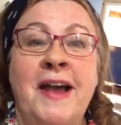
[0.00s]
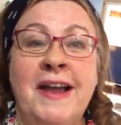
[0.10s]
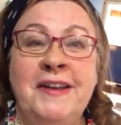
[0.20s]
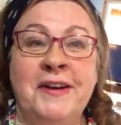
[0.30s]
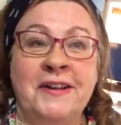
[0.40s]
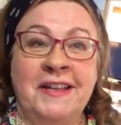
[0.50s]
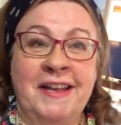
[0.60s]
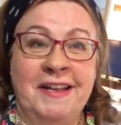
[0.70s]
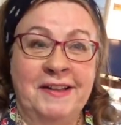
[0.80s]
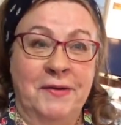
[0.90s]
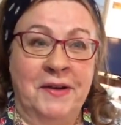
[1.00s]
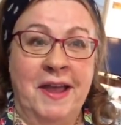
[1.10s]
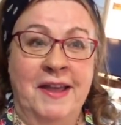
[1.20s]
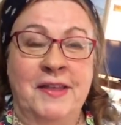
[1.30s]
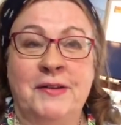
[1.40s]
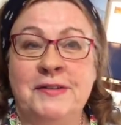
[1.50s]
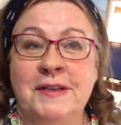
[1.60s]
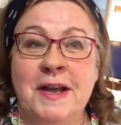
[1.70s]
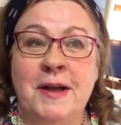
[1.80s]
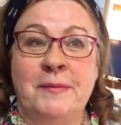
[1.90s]
Hi, Darlene. Okay, there's
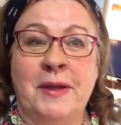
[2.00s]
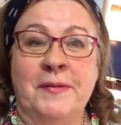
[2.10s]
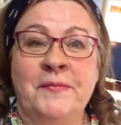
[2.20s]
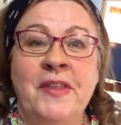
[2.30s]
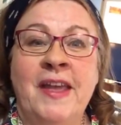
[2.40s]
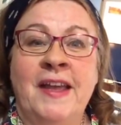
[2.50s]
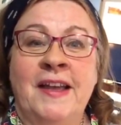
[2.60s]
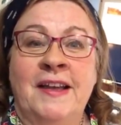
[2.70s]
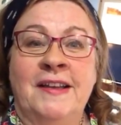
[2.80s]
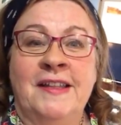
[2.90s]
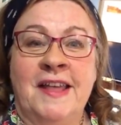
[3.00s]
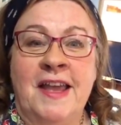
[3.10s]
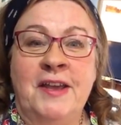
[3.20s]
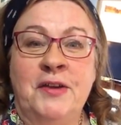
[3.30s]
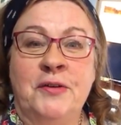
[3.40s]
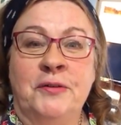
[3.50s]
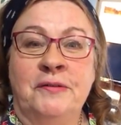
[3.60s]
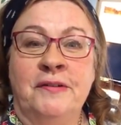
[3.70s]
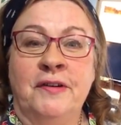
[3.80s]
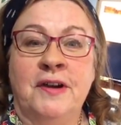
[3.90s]
a comment. Thank
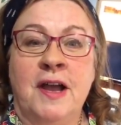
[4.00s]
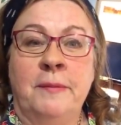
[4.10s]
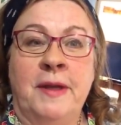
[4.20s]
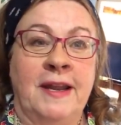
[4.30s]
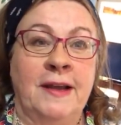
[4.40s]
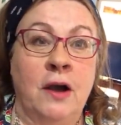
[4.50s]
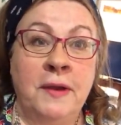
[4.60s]
you for commenting.